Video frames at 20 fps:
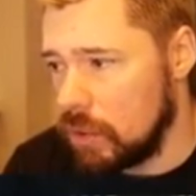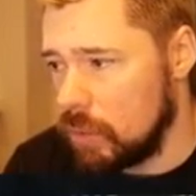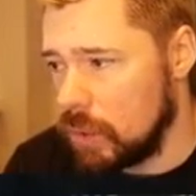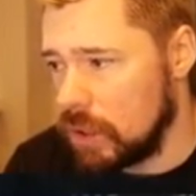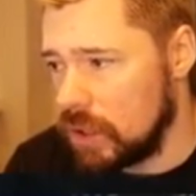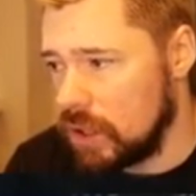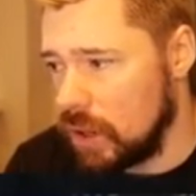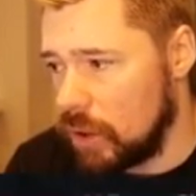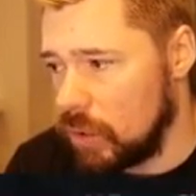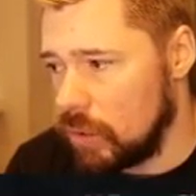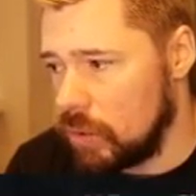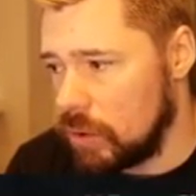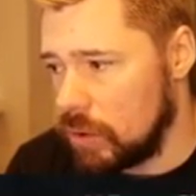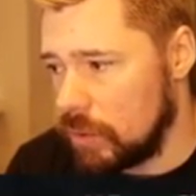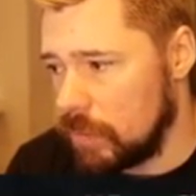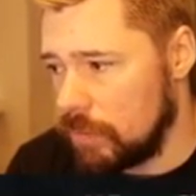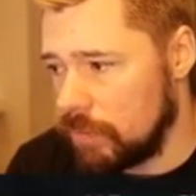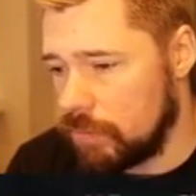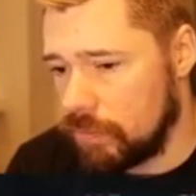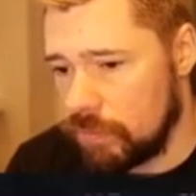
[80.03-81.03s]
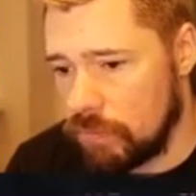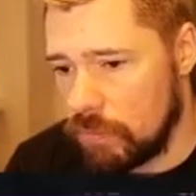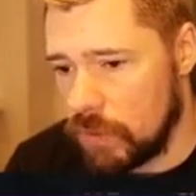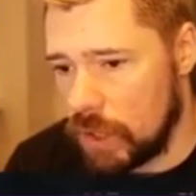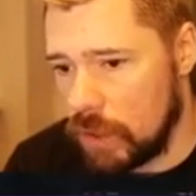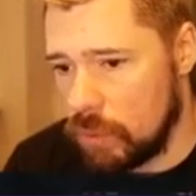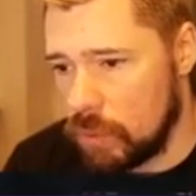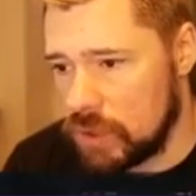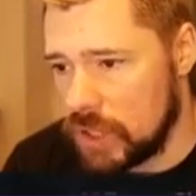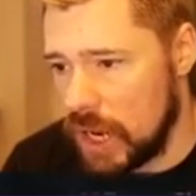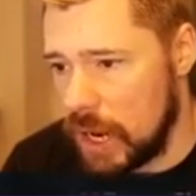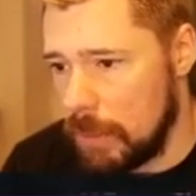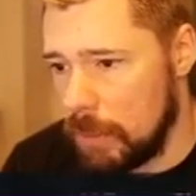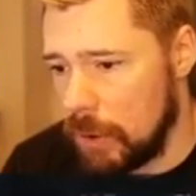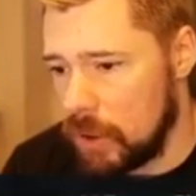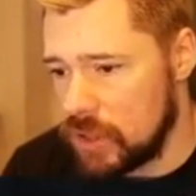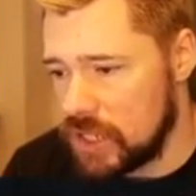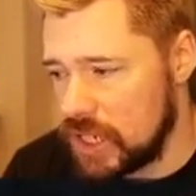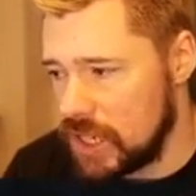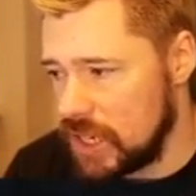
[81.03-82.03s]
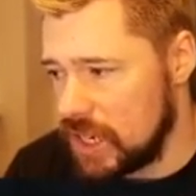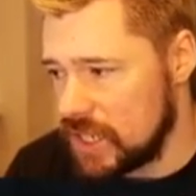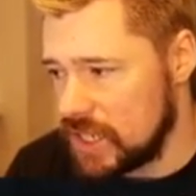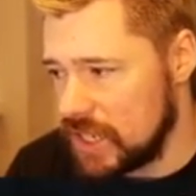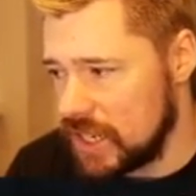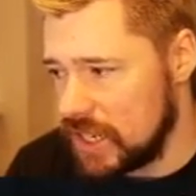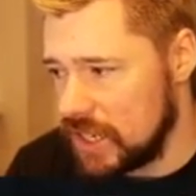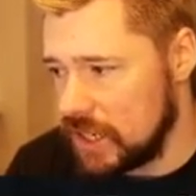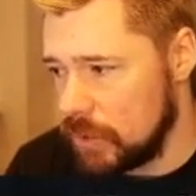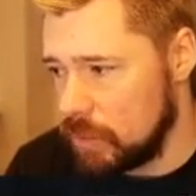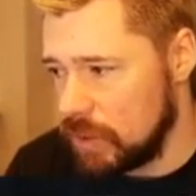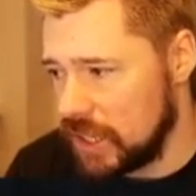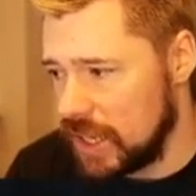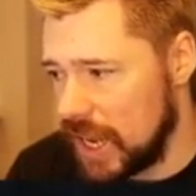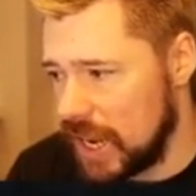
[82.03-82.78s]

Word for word: If we don't. We'll take Martinez here with the